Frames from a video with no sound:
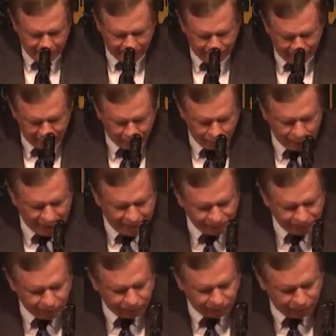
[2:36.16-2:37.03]
There are
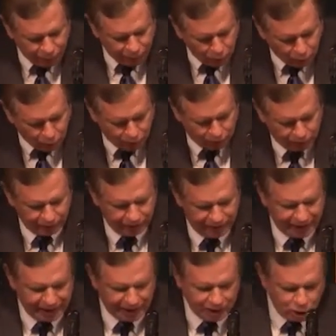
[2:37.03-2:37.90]
even fewer
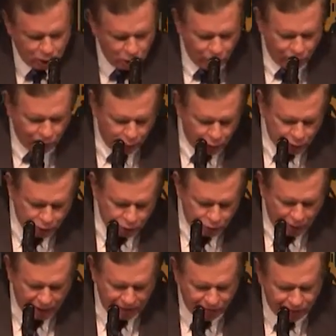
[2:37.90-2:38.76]
that can do
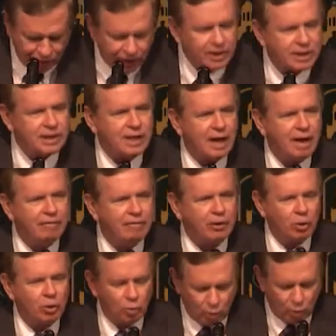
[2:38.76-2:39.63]
first-rate
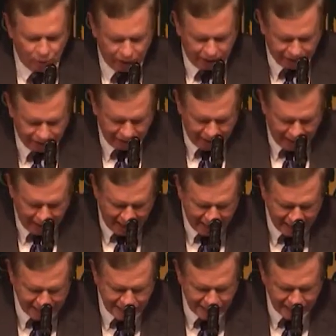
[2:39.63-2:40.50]
philosophical work at the
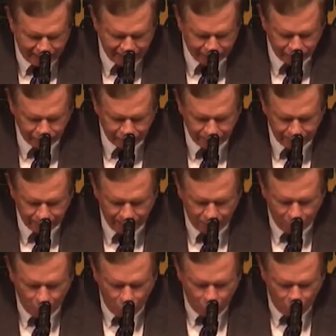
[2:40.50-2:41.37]
highest level
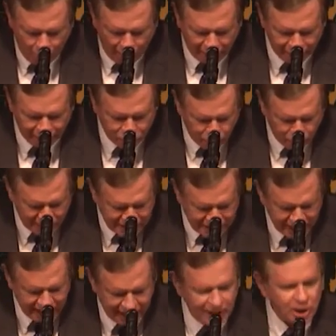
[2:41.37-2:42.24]
while
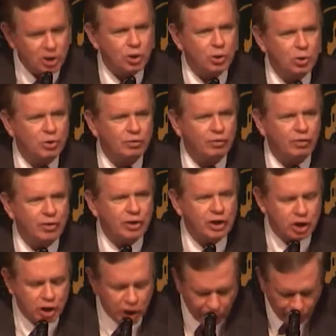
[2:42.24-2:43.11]
addressing issues for the
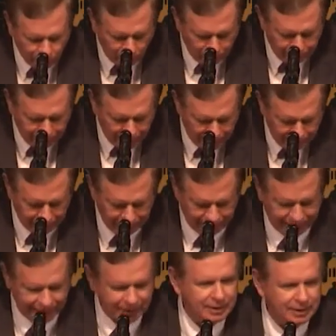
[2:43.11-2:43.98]
general public